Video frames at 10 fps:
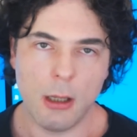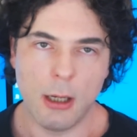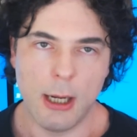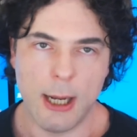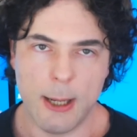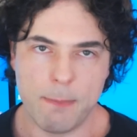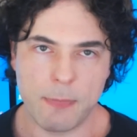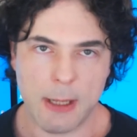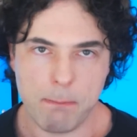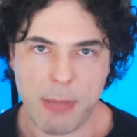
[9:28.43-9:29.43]

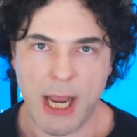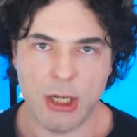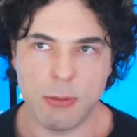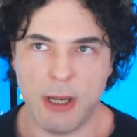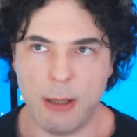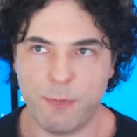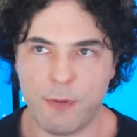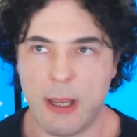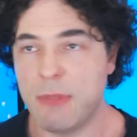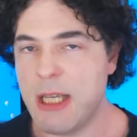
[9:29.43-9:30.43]
um, bandwidth,
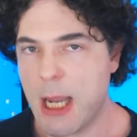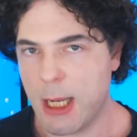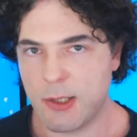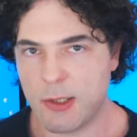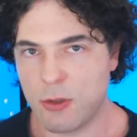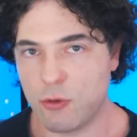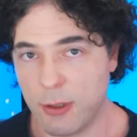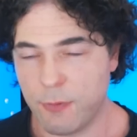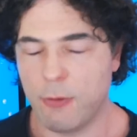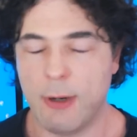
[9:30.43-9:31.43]
MTS,
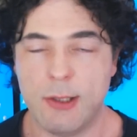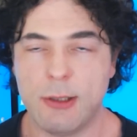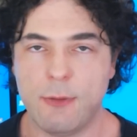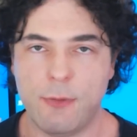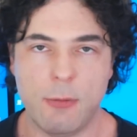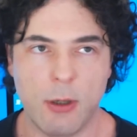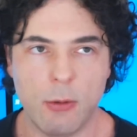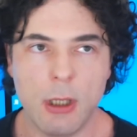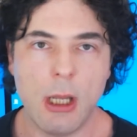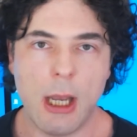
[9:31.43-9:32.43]
transfer rates, if you
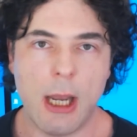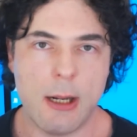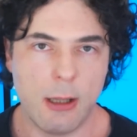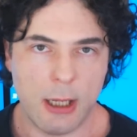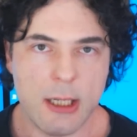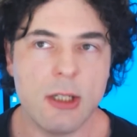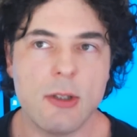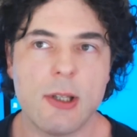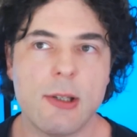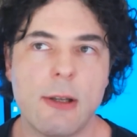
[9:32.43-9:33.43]
will, and
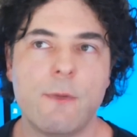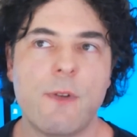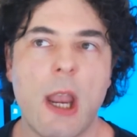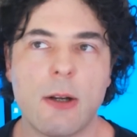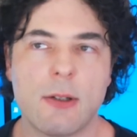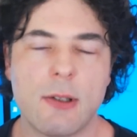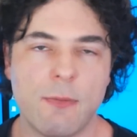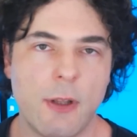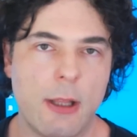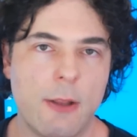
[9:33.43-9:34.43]
latencies affect
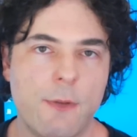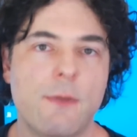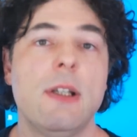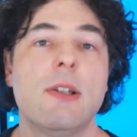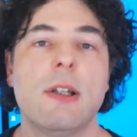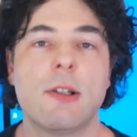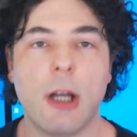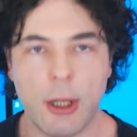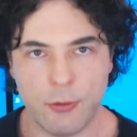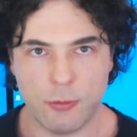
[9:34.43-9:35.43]
something like the
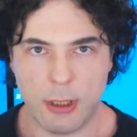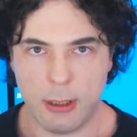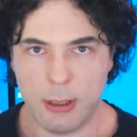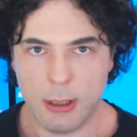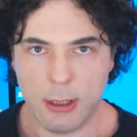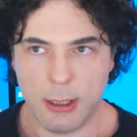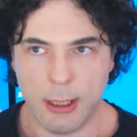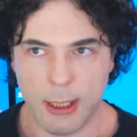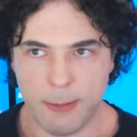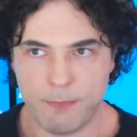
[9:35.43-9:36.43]
5600.
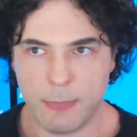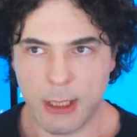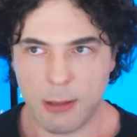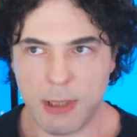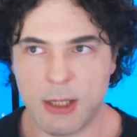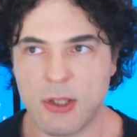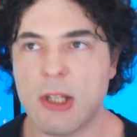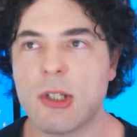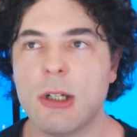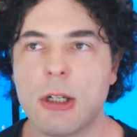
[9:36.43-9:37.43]
Um, because
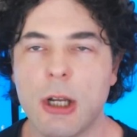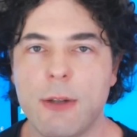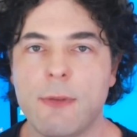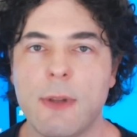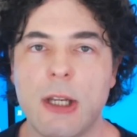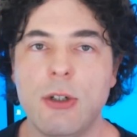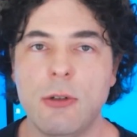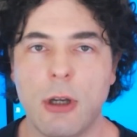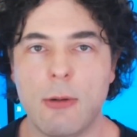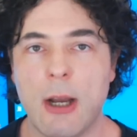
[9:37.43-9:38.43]
that's going to kind of let you
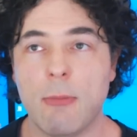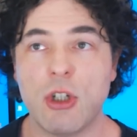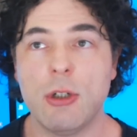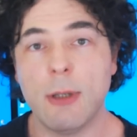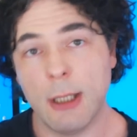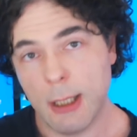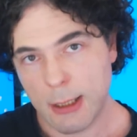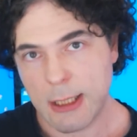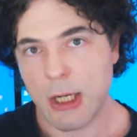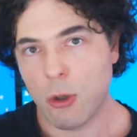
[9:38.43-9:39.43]
know how much you can
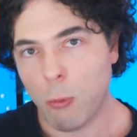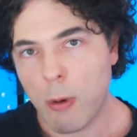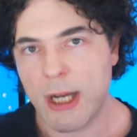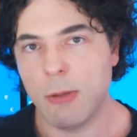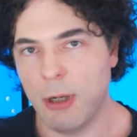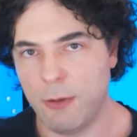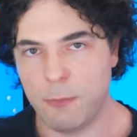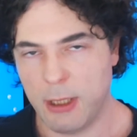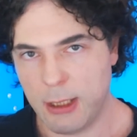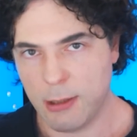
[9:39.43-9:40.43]
get away
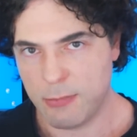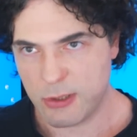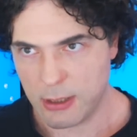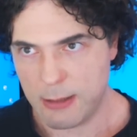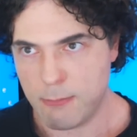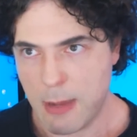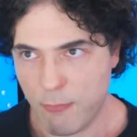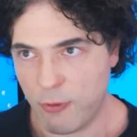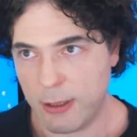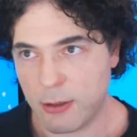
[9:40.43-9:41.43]
with when it comes to like
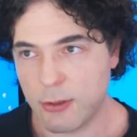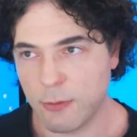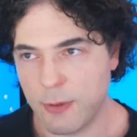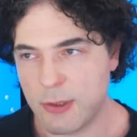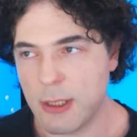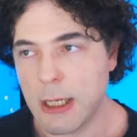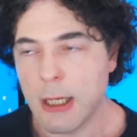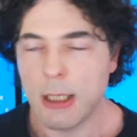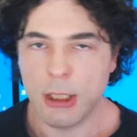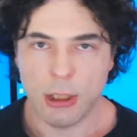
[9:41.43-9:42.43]
memory. Because obviously, you know,